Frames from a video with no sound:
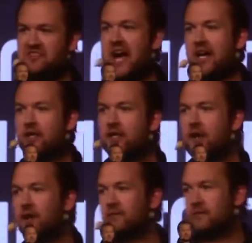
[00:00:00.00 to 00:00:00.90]
good
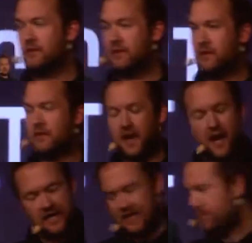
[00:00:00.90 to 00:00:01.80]
enough.
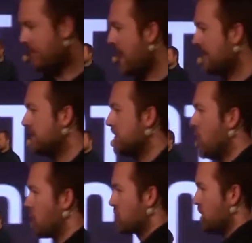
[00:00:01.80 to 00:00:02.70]
Not by a long shot.